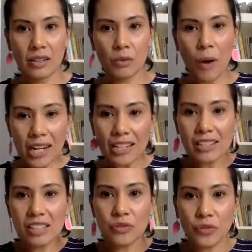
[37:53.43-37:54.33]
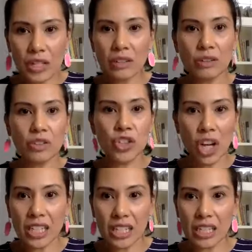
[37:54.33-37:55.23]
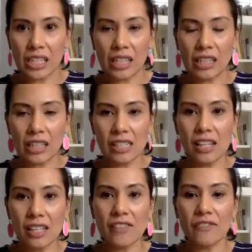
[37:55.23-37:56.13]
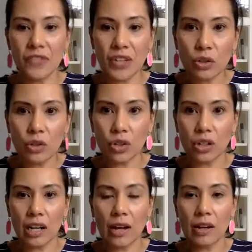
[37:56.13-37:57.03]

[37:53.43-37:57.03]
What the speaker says: Why does this feel junky? This doesn't feel good.